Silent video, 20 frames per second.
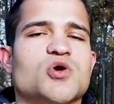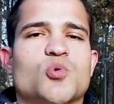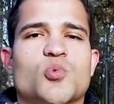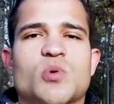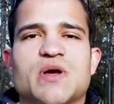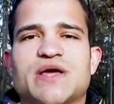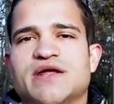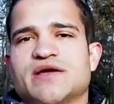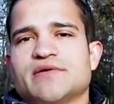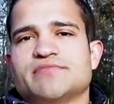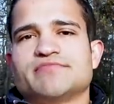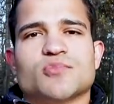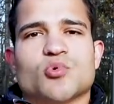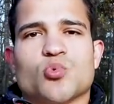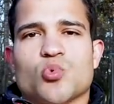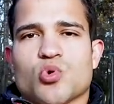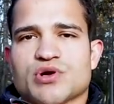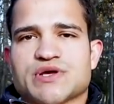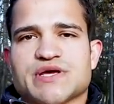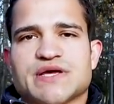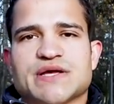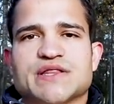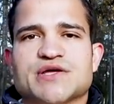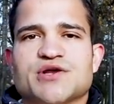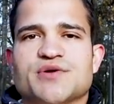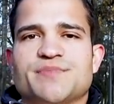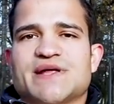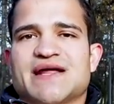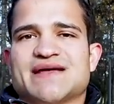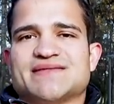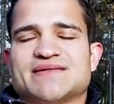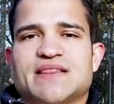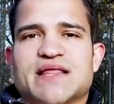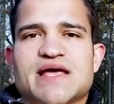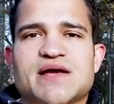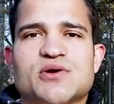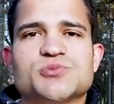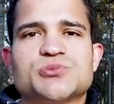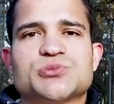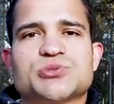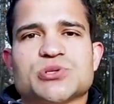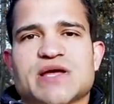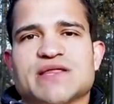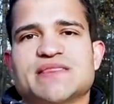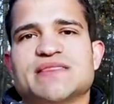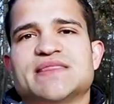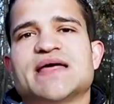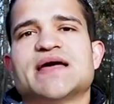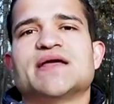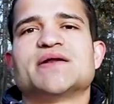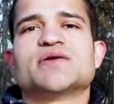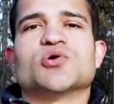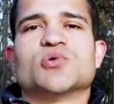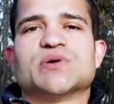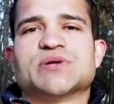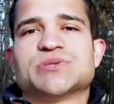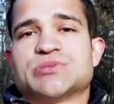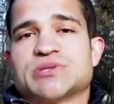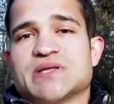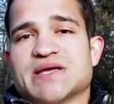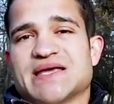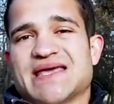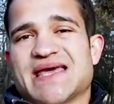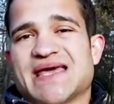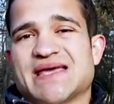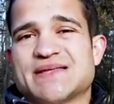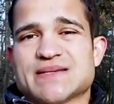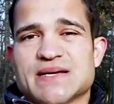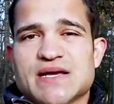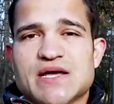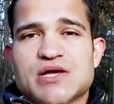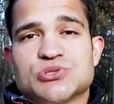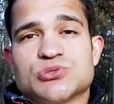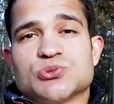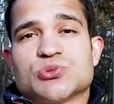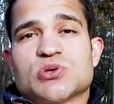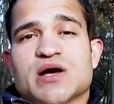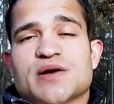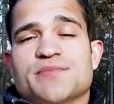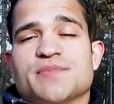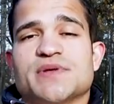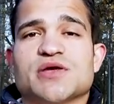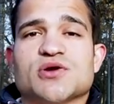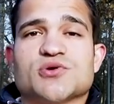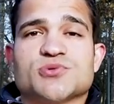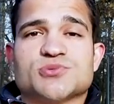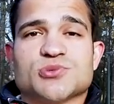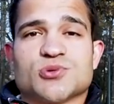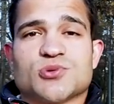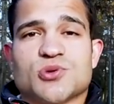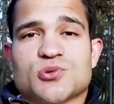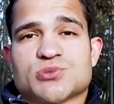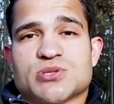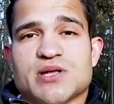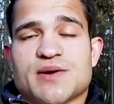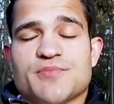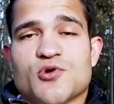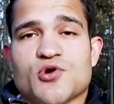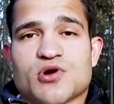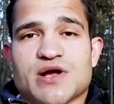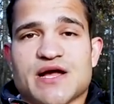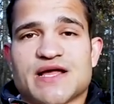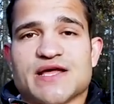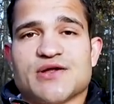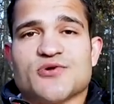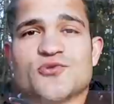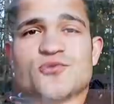waiting, working a little bit at the lounge, and then going to the gate to come here to Cluj Napoca